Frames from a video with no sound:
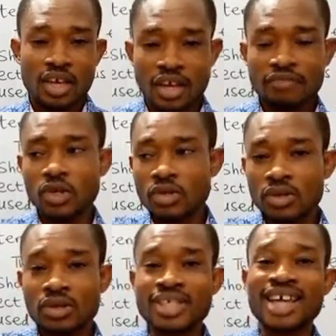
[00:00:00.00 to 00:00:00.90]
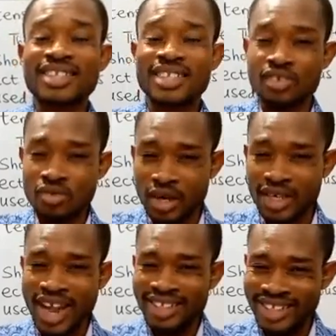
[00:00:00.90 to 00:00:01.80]
If those students are still
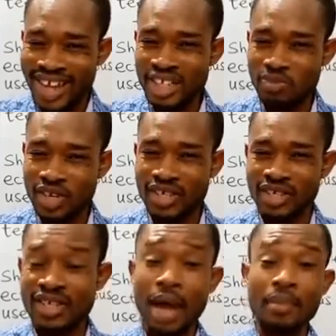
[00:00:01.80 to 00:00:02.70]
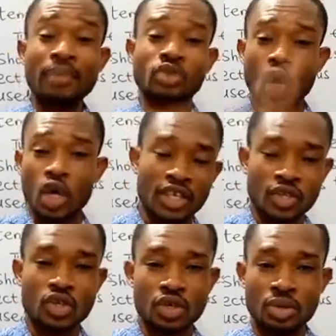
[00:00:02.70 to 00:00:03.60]
running at that present time I'm
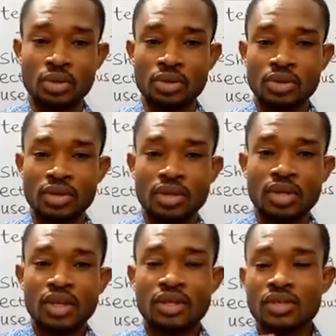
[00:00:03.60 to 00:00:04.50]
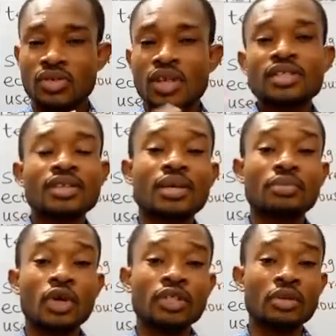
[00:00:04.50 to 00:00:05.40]
talking to you, the sentence
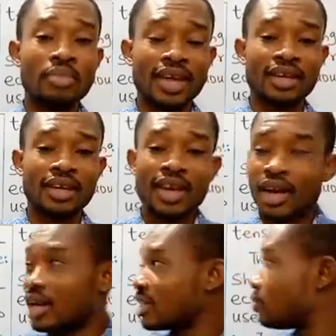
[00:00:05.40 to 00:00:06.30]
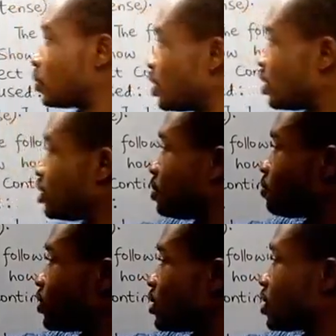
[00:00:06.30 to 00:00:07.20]
I'm going to make, I can put it in
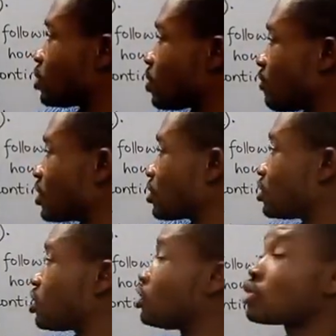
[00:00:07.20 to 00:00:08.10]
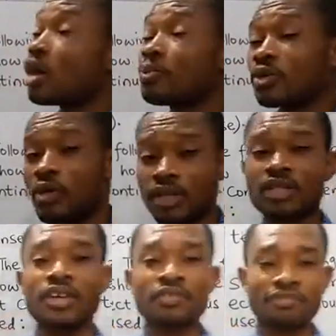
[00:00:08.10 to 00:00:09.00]
the present perfect continuous or
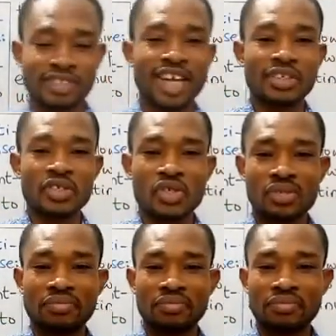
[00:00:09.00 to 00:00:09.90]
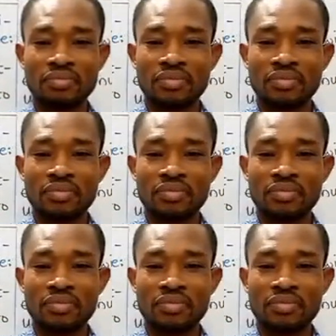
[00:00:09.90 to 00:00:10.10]
progressive tense.